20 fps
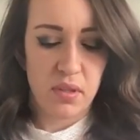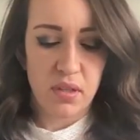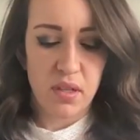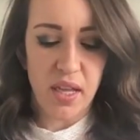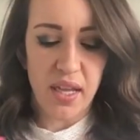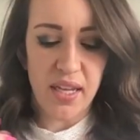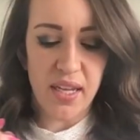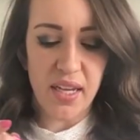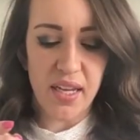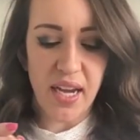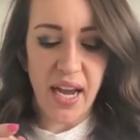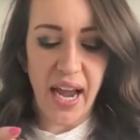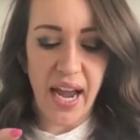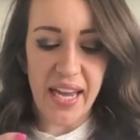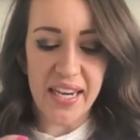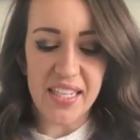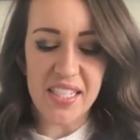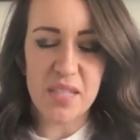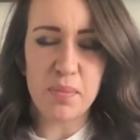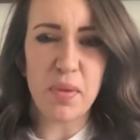Like, it
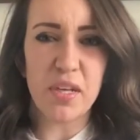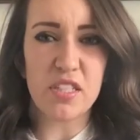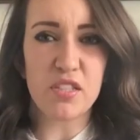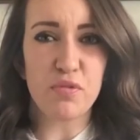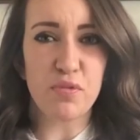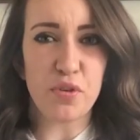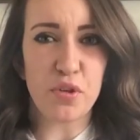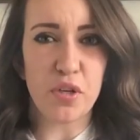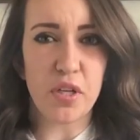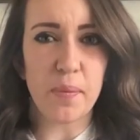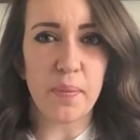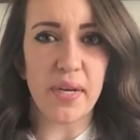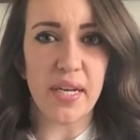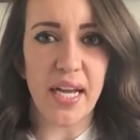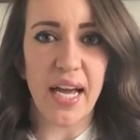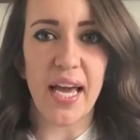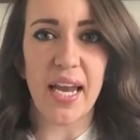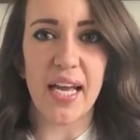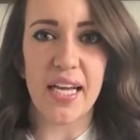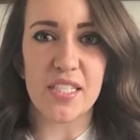kind of smells fruity, but it
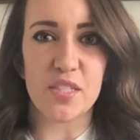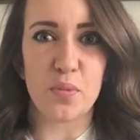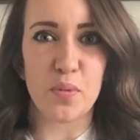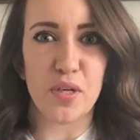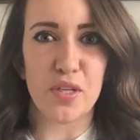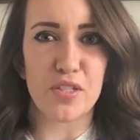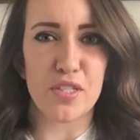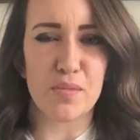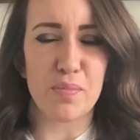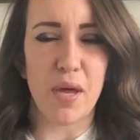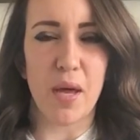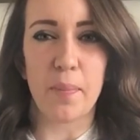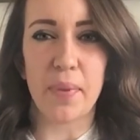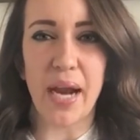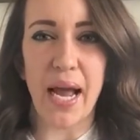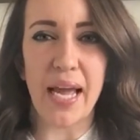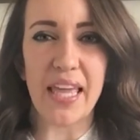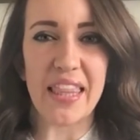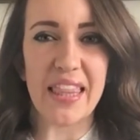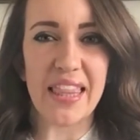kind of has a weird smell. But
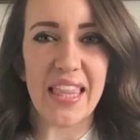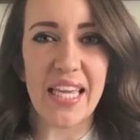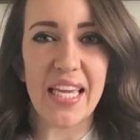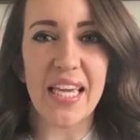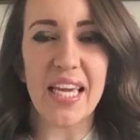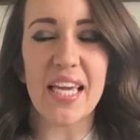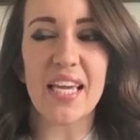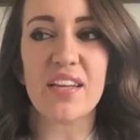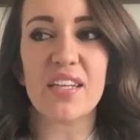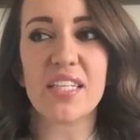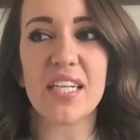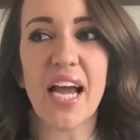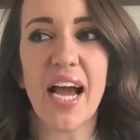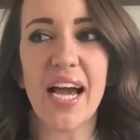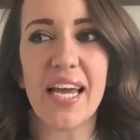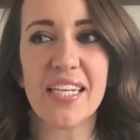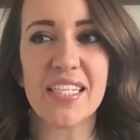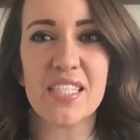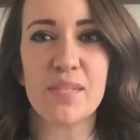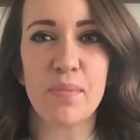I think it
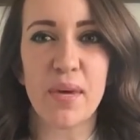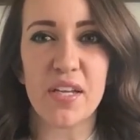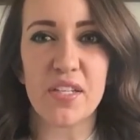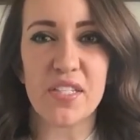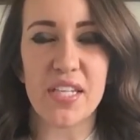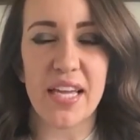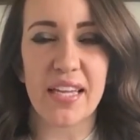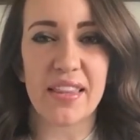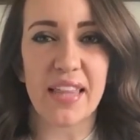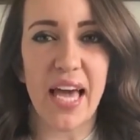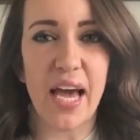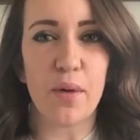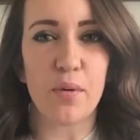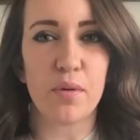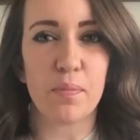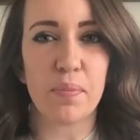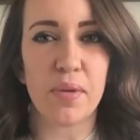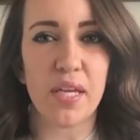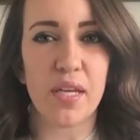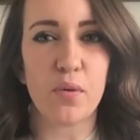kind of smells like that
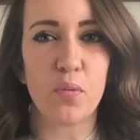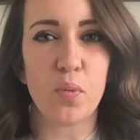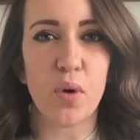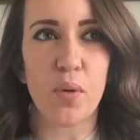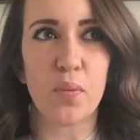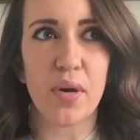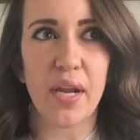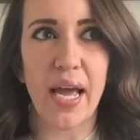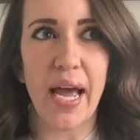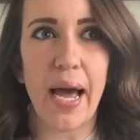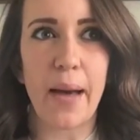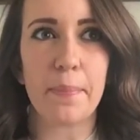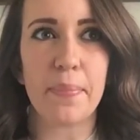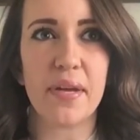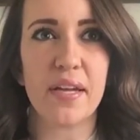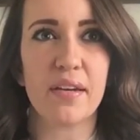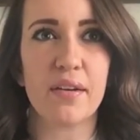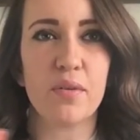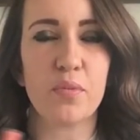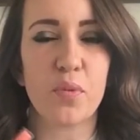would be what would
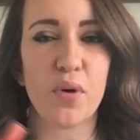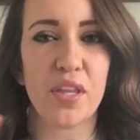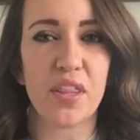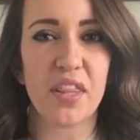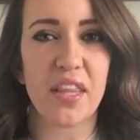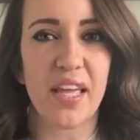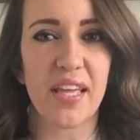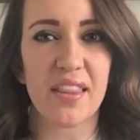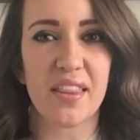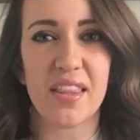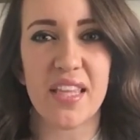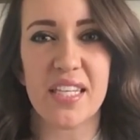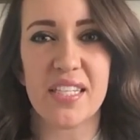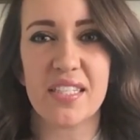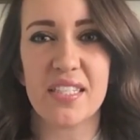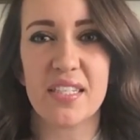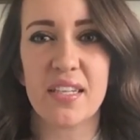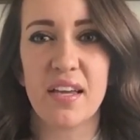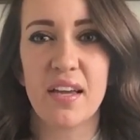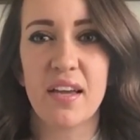happen with, like,
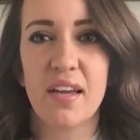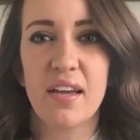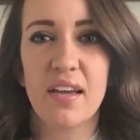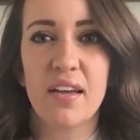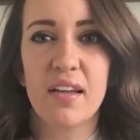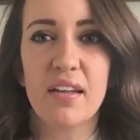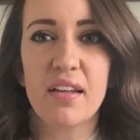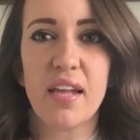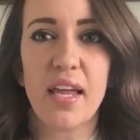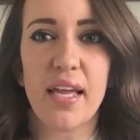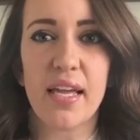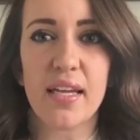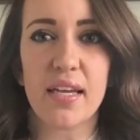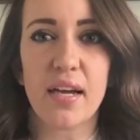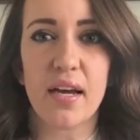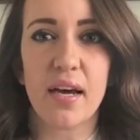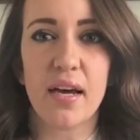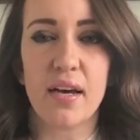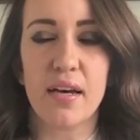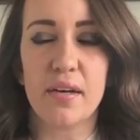this, like,
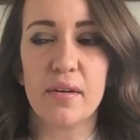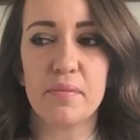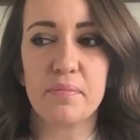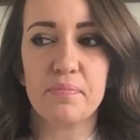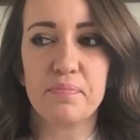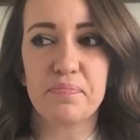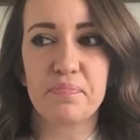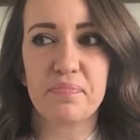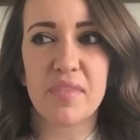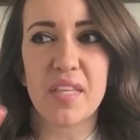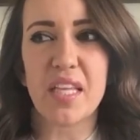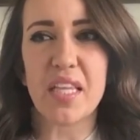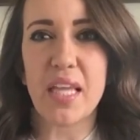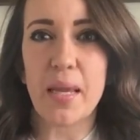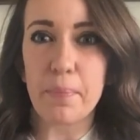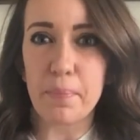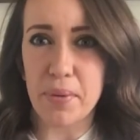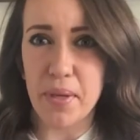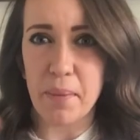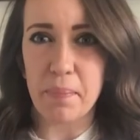um, the
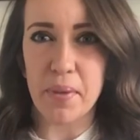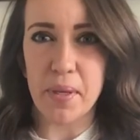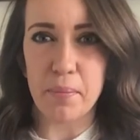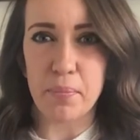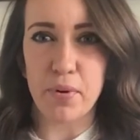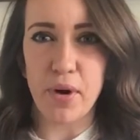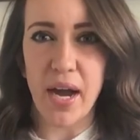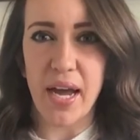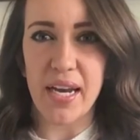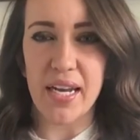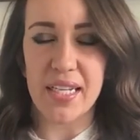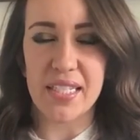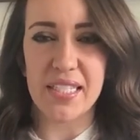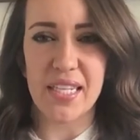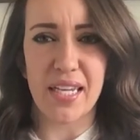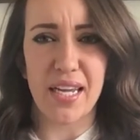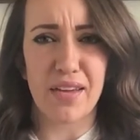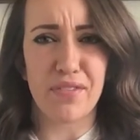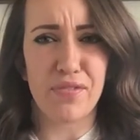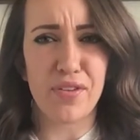lip plumping products.
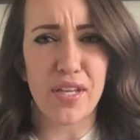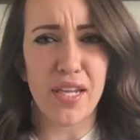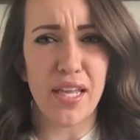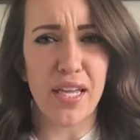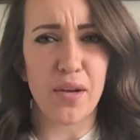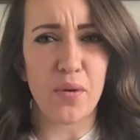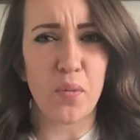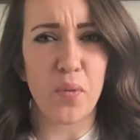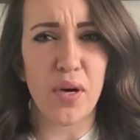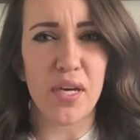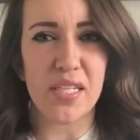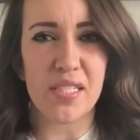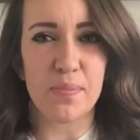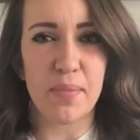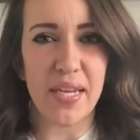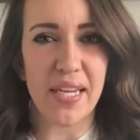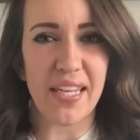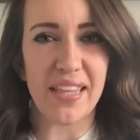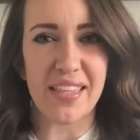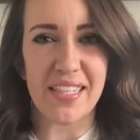Like, I feel like what is
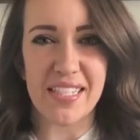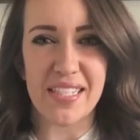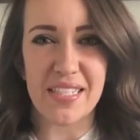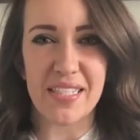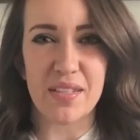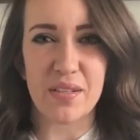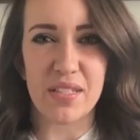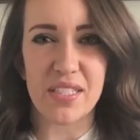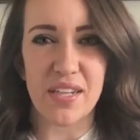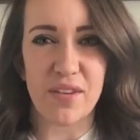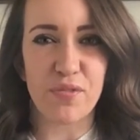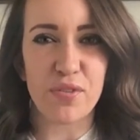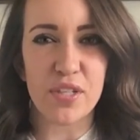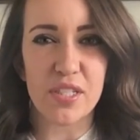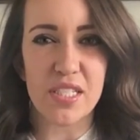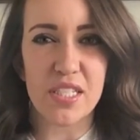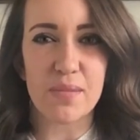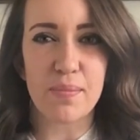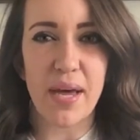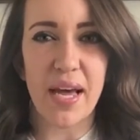making this
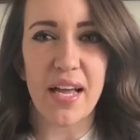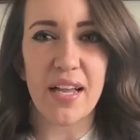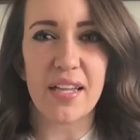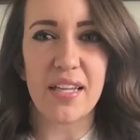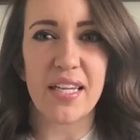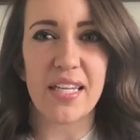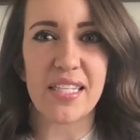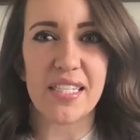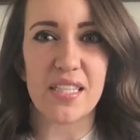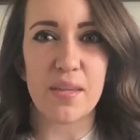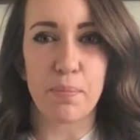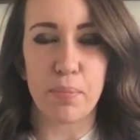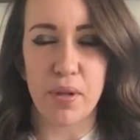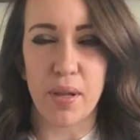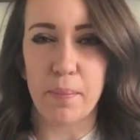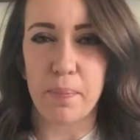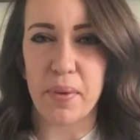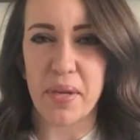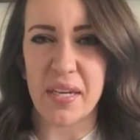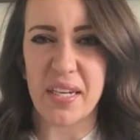different smell is the
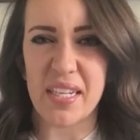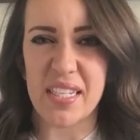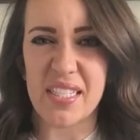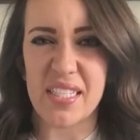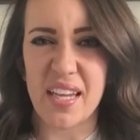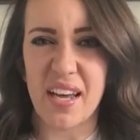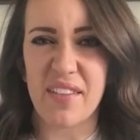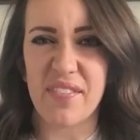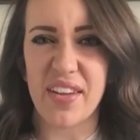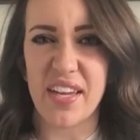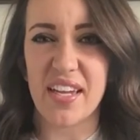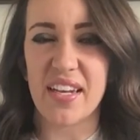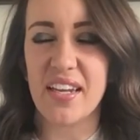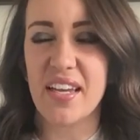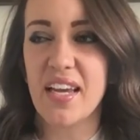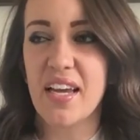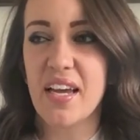plumpingness of it.